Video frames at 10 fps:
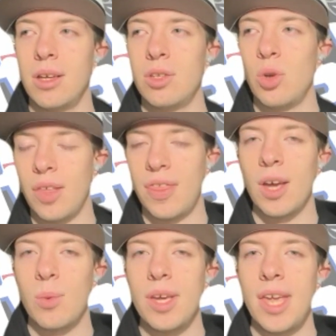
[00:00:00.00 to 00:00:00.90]
So I
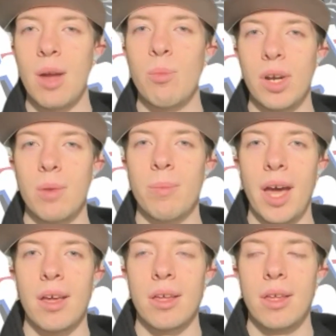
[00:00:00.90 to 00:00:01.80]
think we can bring him
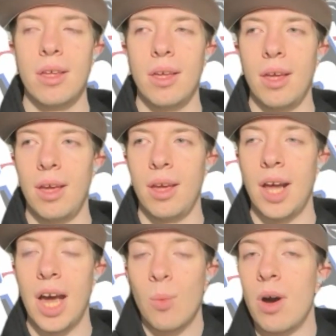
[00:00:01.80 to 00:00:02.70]
back, and
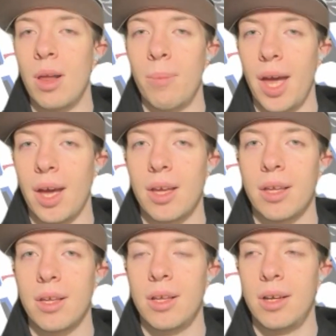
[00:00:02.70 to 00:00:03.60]
I want him back.
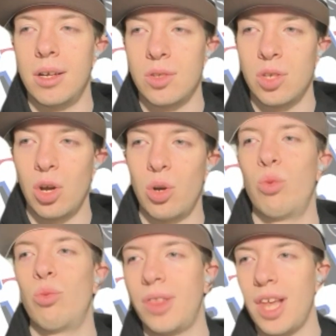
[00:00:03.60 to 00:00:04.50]

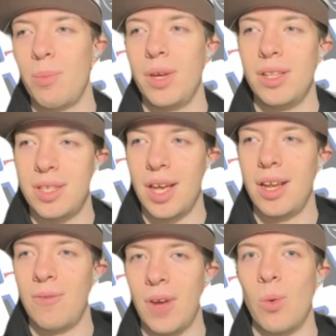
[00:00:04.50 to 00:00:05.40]
So with that being
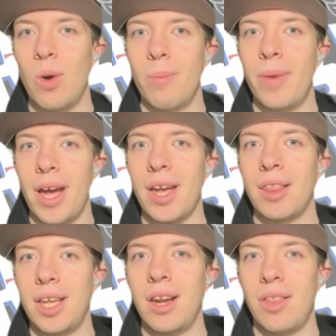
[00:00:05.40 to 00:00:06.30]
said, if I want him back
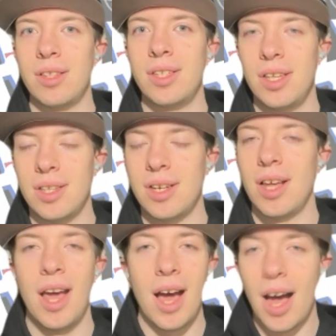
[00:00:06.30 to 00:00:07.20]
at the end of the season,
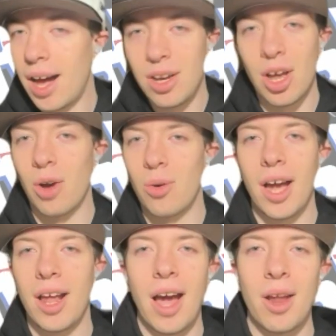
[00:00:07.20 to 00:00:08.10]
no,
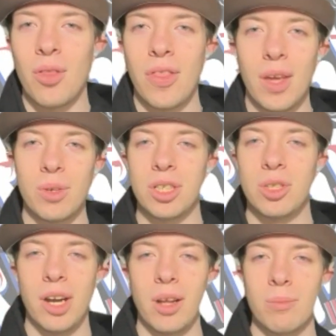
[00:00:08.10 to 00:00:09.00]
I don't think we should trade